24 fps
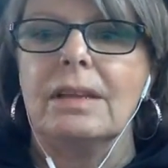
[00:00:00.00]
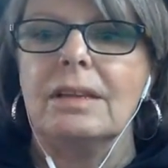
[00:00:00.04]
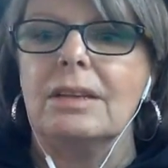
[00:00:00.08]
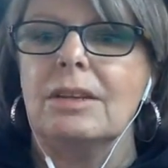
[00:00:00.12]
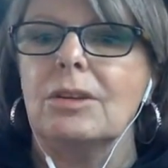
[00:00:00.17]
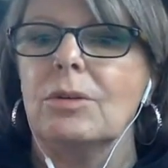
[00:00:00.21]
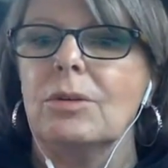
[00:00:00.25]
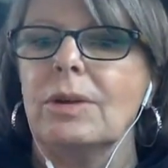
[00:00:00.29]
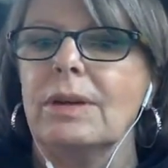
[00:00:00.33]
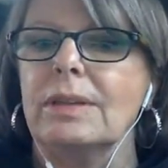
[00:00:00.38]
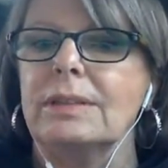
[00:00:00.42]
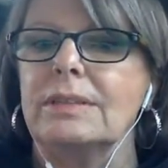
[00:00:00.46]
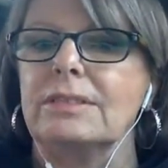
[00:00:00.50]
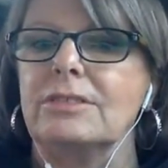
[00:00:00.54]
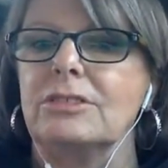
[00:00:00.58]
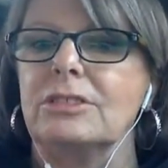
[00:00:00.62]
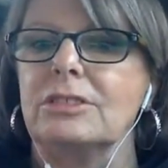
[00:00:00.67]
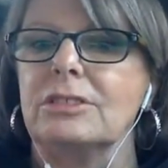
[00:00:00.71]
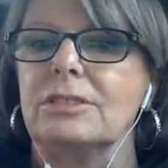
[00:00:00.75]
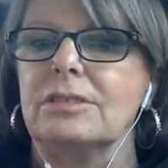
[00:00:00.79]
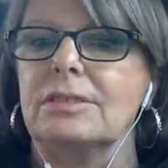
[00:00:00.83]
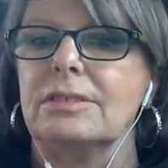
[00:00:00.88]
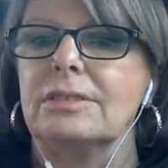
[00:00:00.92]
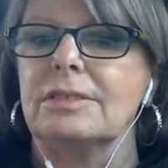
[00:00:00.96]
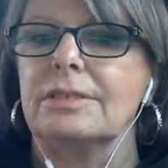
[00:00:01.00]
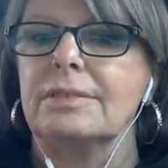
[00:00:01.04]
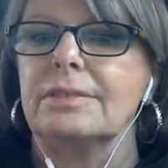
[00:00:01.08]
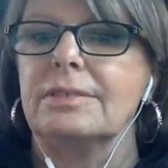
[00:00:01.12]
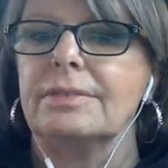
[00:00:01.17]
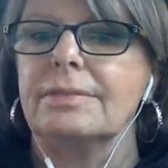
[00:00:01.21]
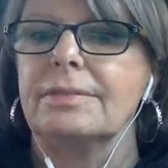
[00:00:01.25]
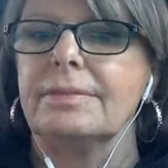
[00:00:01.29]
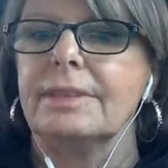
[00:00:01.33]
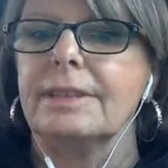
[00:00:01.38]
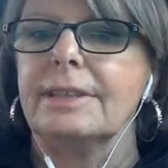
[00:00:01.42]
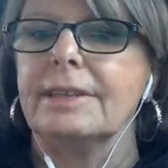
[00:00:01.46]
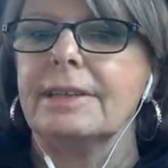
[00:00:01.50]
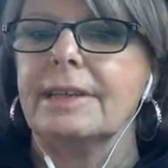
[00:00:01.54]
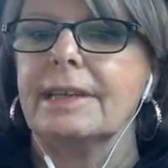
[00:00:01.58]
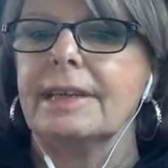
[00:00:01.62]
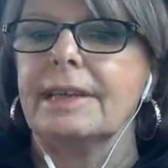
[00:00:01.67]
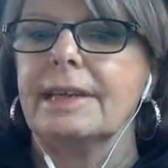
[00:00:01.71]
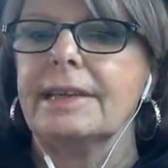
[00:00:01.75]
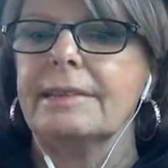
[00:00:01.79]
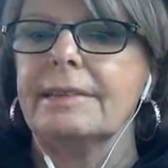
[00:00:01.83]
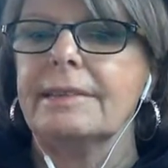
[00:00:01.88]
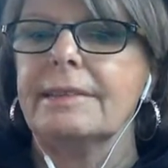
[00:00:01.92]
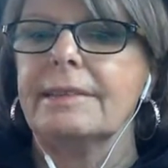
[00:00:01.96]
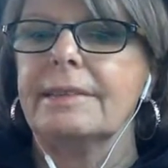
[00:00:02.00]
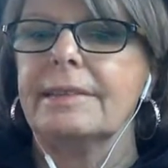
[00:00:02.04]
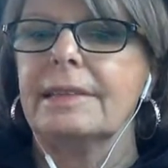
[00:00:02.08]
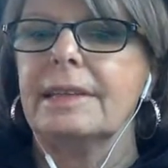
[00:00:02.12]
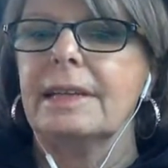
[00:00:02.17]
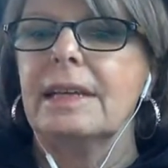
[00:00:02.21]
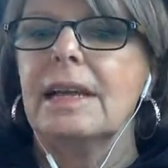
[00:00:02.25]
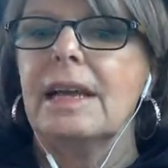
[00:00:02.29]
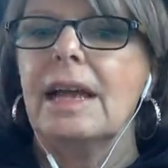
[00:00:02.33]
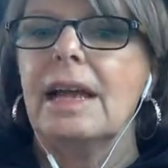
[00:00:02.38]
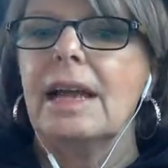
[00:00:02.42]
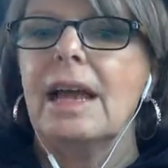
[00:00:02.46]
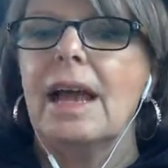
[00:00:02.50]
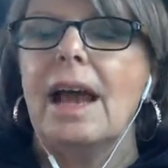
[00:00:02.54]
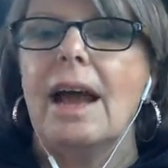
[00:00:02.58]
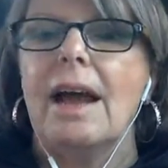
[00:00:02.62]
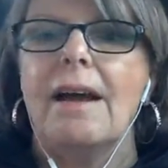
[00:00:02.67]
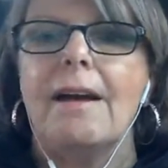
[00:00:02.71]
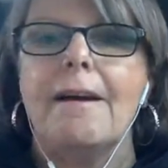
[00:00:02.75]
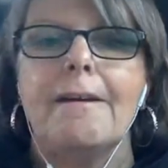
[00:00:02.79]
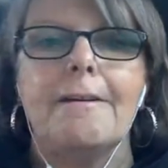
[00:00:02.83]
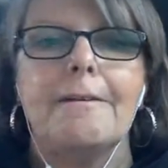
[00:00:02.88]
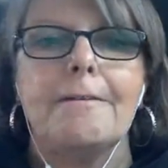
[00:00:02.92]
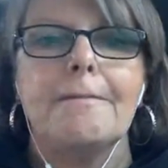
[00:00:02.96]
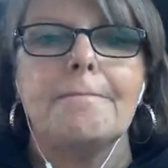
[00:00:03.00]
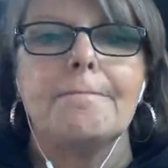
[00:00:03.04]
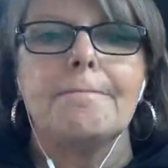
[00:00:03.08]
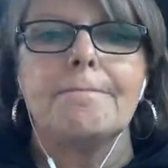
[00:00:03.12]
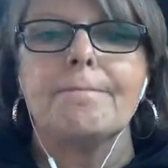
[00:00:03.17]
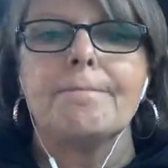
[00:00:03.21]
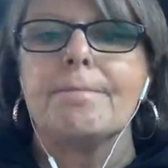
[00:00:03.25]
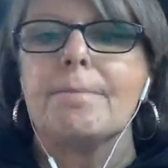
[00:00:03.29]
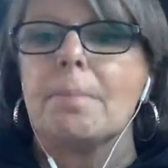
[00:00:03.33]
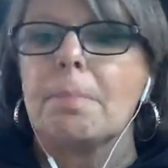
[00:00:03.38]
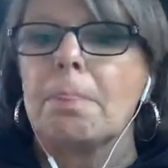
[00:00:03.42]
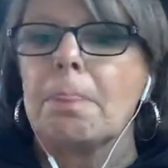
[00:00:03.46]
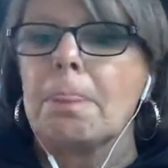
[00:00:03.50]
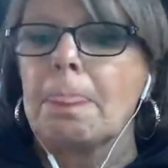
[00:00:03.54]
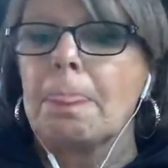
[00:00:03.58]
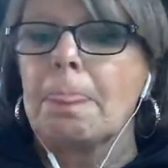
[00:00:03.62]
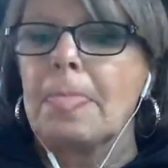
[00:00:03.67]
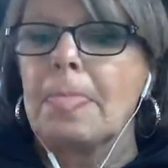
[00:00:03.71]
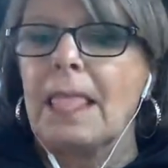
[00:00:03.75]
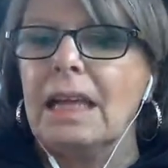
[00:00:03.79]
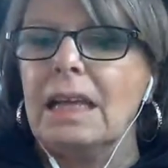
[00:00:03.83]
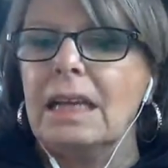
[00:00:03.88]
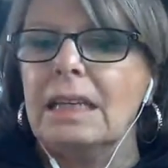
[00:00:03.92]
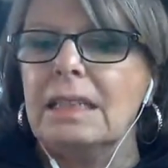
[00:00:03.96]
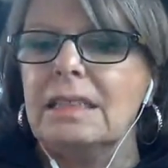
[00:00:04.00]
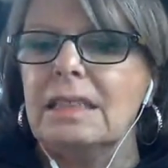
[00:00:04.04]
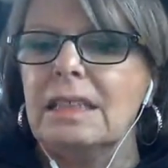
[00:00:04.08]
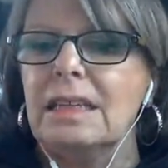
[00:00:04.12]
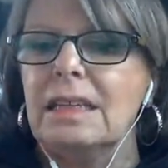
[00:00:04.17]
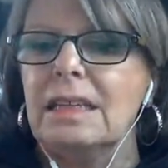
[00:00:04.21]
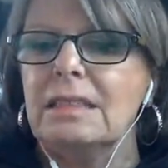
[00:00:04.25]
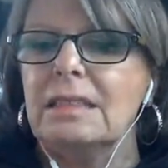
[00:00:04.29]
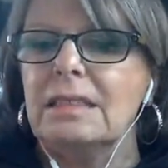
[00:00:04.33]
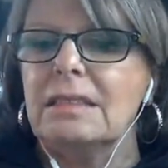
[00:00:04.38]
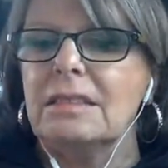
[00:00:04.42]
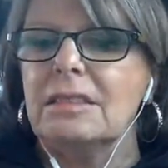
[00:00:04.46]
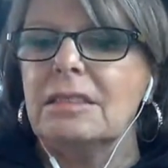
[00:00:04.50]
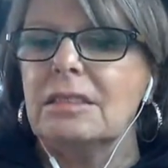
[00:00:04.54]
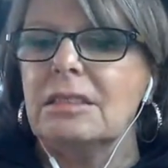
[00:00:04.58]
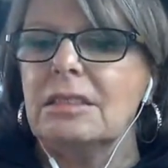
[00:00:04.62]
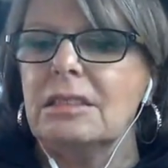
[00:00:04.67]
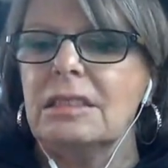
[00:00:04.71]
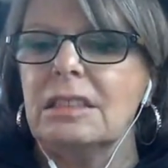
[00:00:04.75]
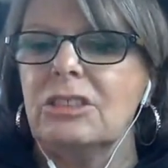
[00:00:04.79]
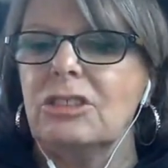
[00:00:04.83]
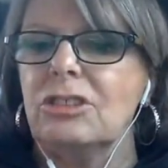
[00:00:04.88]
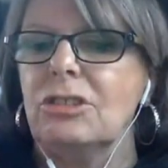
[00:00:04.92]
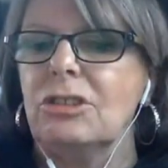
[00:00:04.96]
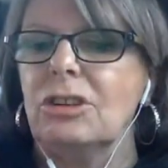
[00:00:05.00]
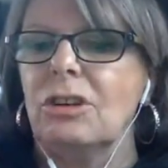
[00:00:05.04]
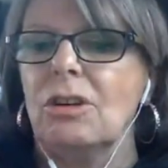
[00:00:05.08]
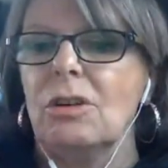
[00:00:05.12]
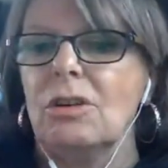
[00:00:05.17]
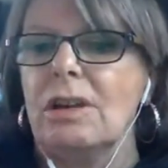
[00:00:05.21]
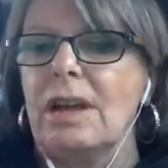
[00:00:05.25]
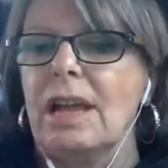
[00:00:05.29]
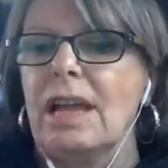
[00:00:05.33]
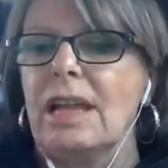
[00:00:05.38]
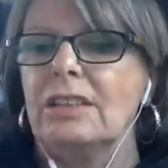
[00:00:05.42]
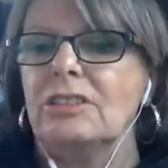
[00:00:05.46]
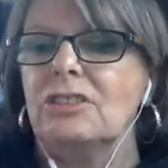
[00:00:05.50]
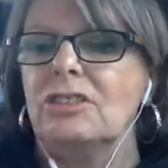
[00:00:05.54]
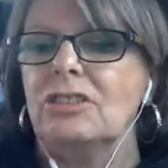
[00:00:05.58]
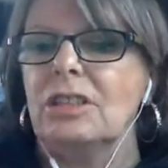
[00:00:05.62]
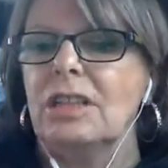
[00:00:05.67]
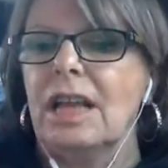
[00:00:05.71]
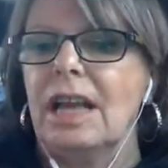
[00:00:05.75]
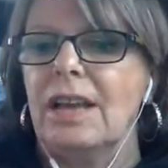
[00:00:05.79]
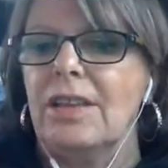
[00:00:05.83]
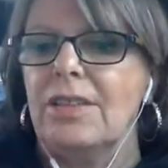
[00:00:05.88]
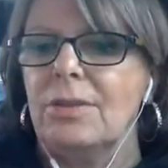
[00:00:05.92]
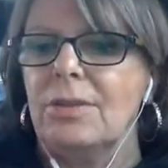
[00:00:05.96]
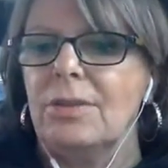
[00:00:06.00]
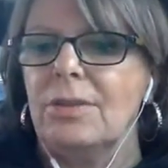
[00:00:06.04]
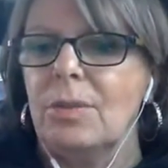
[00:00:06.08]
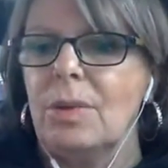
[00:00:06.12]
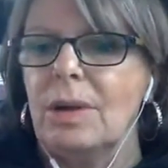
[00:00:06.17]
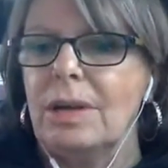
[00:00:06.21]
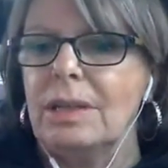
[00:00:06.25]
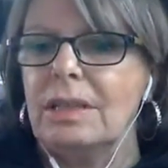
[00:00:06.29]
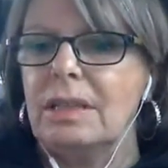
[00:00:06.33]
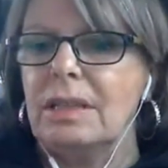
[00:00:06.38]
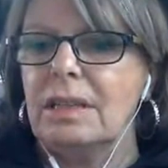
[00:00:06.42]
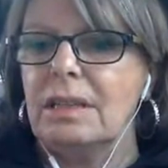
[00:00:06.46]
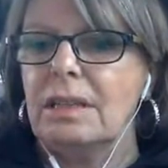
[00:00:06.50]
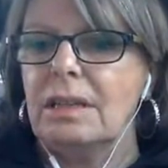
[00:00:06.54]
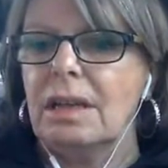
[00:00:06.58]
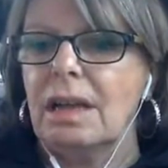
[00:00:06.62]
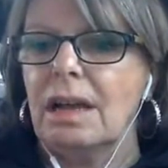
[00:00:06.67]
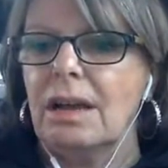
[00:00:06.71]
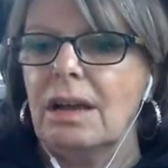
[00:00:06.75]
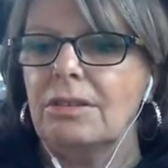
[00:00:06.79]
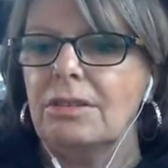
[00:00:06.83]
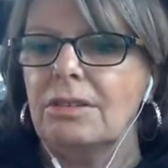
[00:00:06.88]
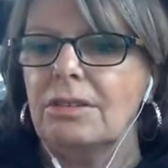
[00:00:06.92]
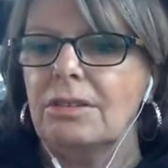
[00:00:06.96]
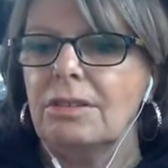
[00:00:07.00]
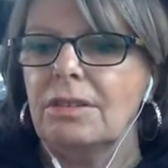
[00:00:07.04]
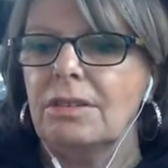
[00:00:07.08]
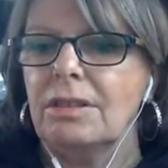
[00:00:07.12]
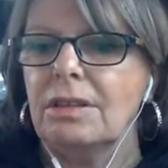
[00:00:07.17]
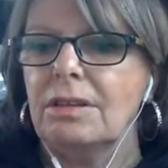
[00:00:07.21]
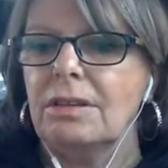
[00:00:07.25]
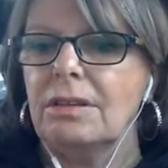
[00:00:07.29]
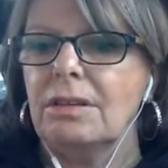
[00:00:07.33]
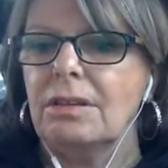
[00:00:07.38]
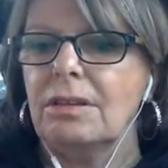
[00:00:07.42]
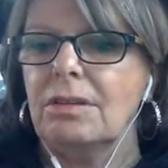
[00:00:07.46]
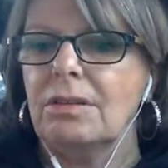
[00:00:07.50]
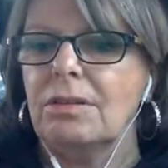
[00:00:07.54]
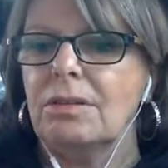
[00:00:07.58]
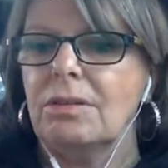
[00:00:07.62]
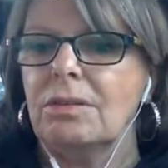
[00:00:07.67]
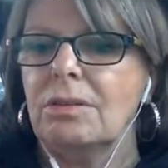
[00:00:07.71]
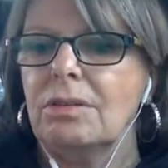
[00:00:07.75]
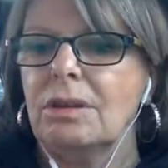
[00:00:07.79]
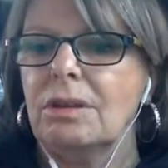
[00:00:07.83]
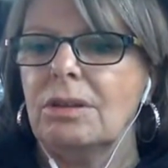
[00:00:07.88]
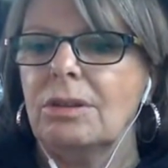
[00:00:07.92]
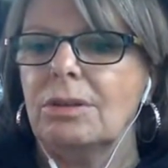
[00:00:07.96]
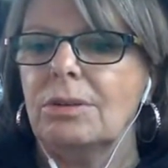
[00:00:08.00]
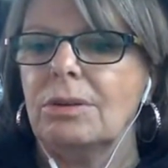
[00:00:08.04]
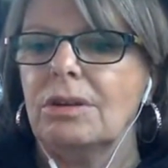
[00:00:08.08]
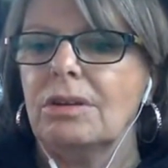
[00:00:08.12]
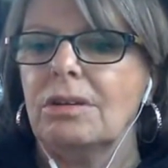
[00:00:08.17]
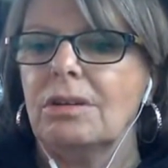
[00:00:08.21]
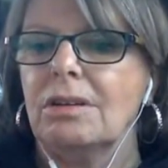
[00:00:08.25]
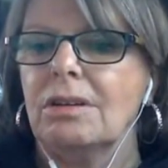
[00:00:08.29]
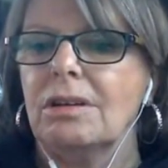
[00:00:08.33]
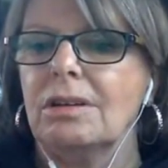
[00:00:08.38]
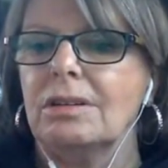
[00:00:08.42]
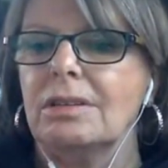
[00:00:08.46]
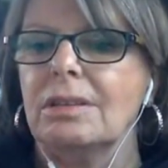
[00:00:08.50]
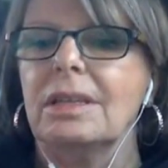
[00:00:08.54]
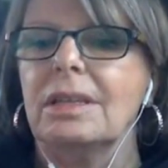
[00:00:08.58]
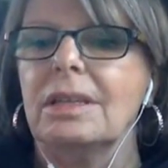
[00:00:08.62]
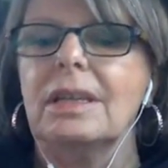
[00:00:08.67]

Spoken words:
No questions. Okay. Adele, did you, or Angela, either one, how do they know you are gone?